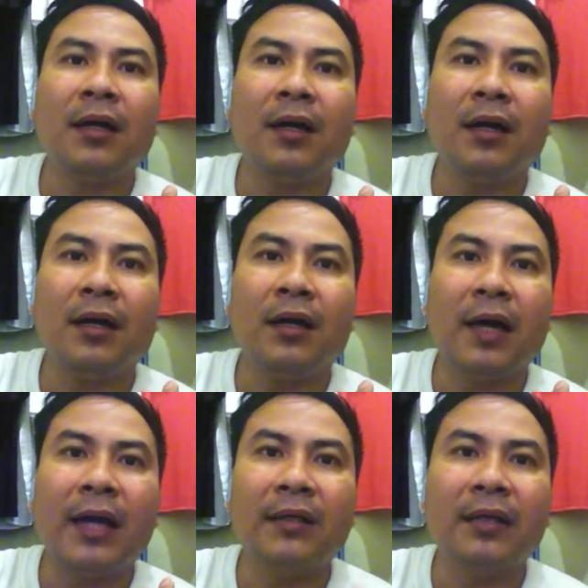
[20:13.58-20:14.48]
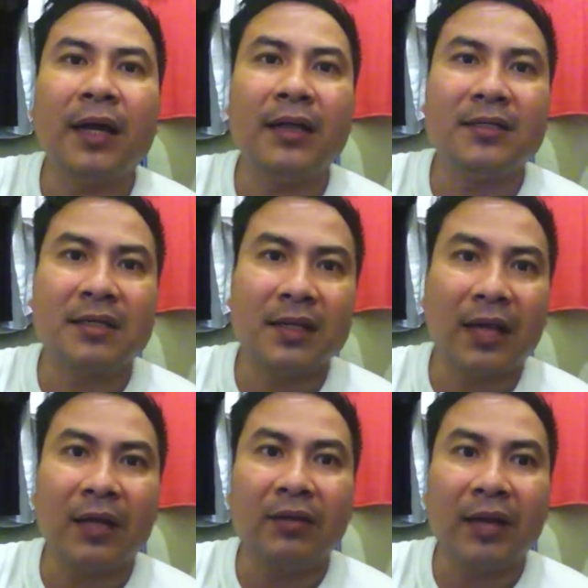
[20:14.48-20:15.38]
analyze the
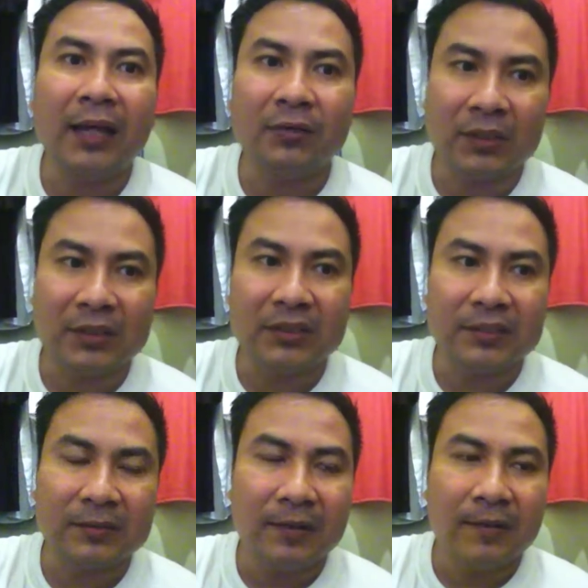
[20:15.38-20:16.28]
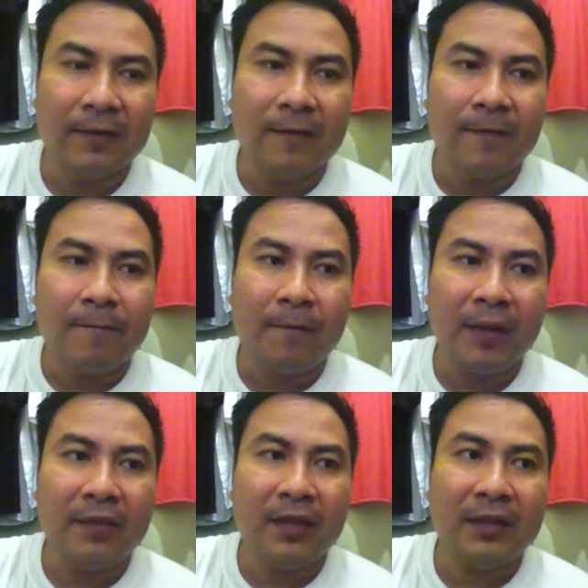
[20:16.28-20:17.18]
Tagalog language.
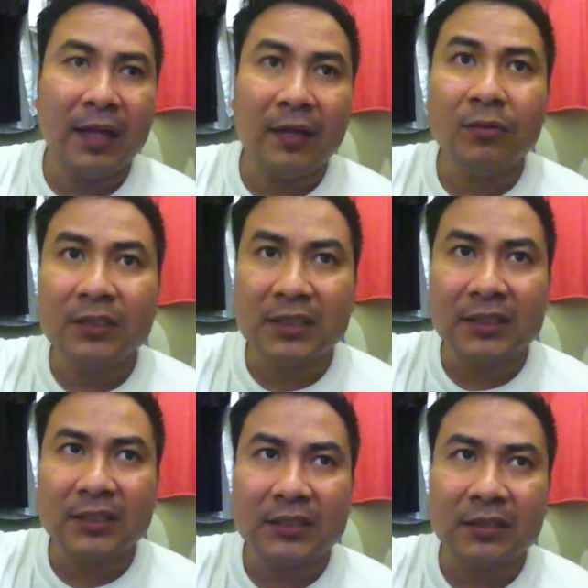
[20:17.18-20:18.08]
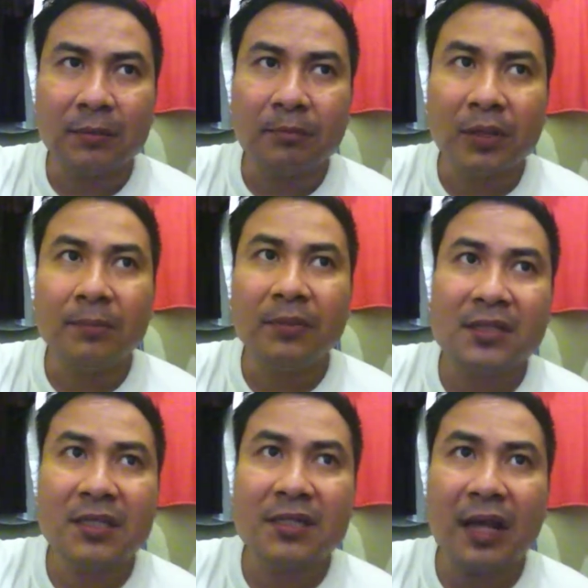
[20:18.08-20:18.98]
And that language is, the
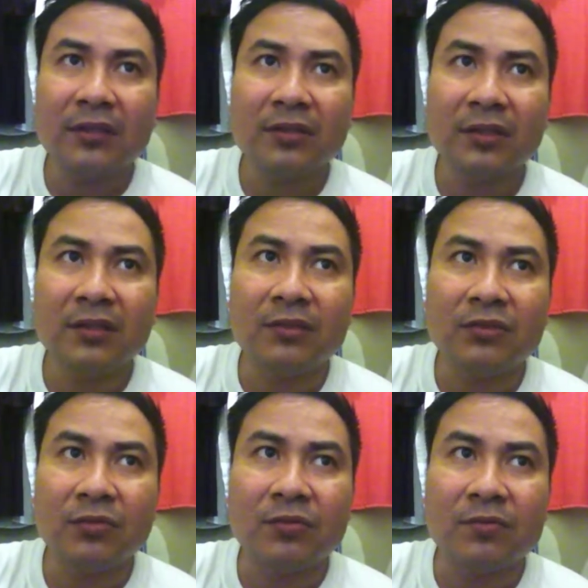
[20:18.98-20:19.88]
purpose is actually to,